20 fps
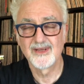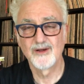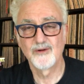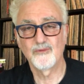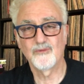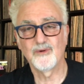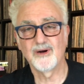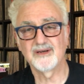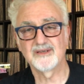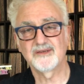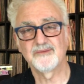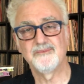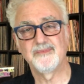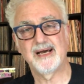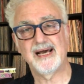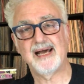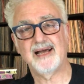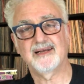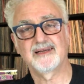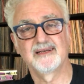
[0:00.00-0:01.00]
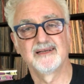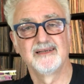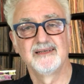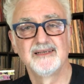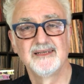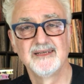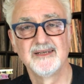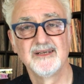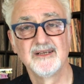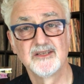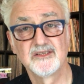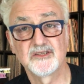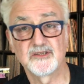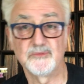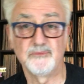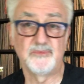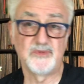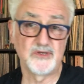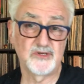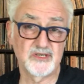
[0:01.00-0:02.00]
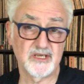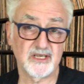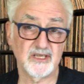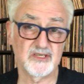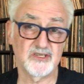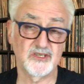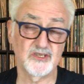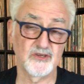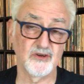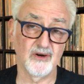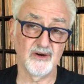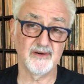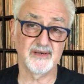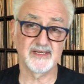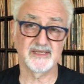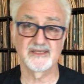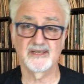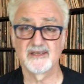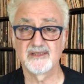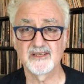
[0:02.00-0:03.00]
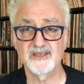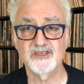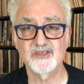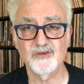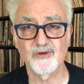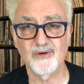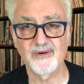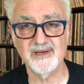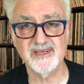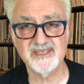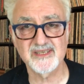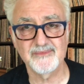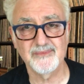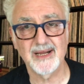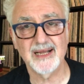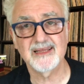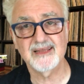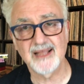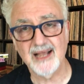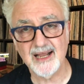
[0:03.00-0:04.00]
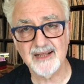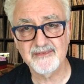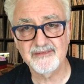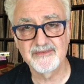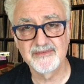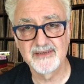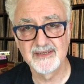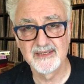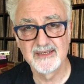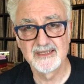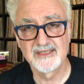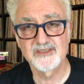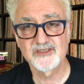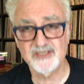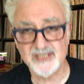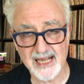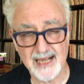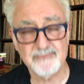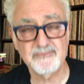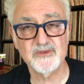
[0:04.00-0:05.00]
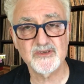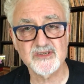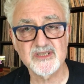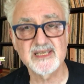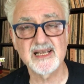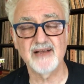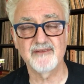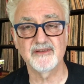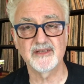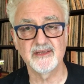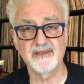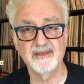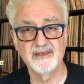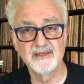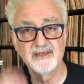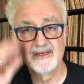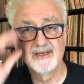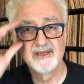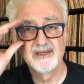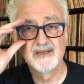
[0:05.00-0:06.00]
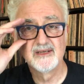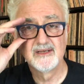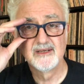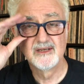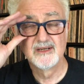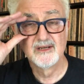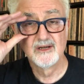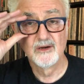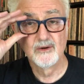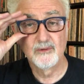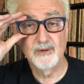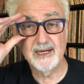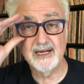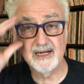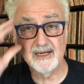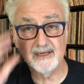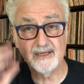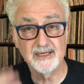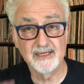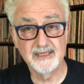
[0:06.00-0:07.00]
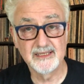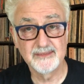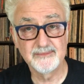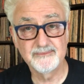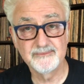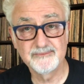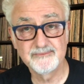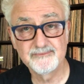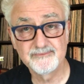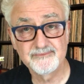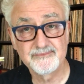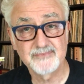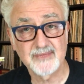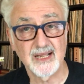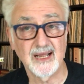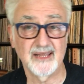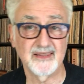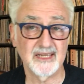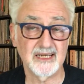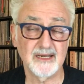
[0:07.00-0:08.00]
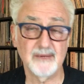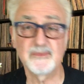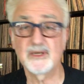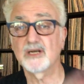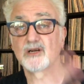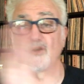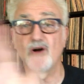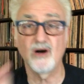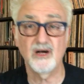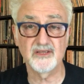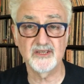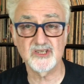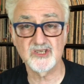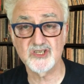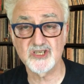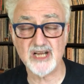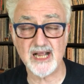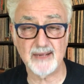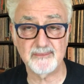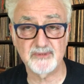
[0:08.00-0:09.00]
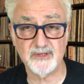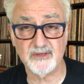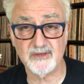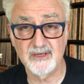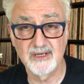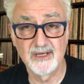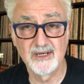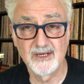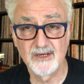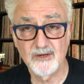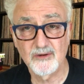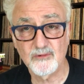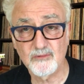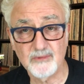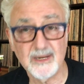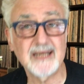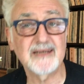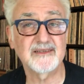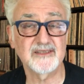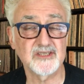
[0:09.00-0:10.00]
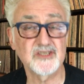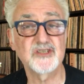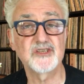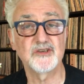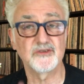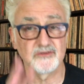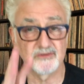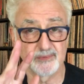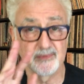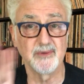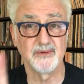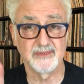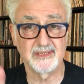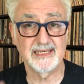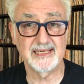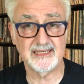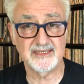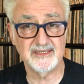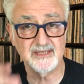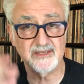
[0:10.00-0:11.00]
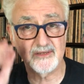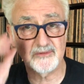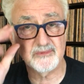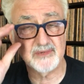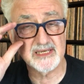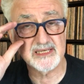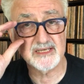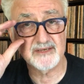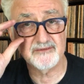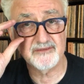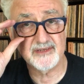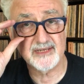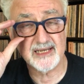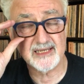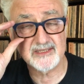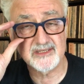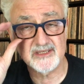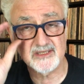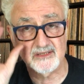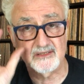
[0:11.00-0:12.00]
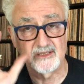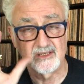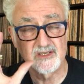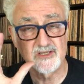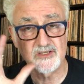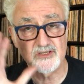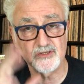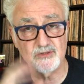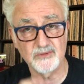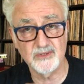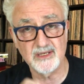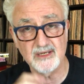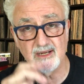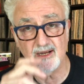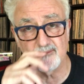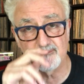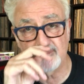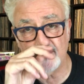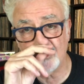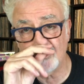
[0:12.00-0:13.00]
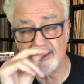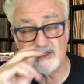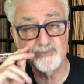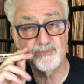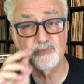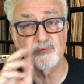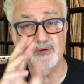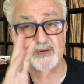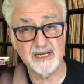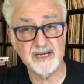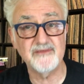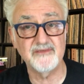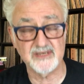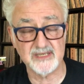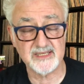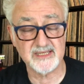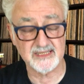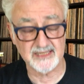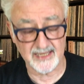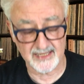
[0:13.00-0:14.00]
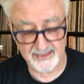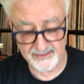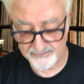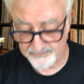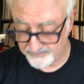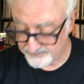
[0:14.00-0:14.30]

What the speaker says: Welcome back to Music and Stories, the stories of my life, Chapter 7. Well, I think I'm going to call this chapter Reckless Youth. But we'll get to the reason for that soon enough because previously,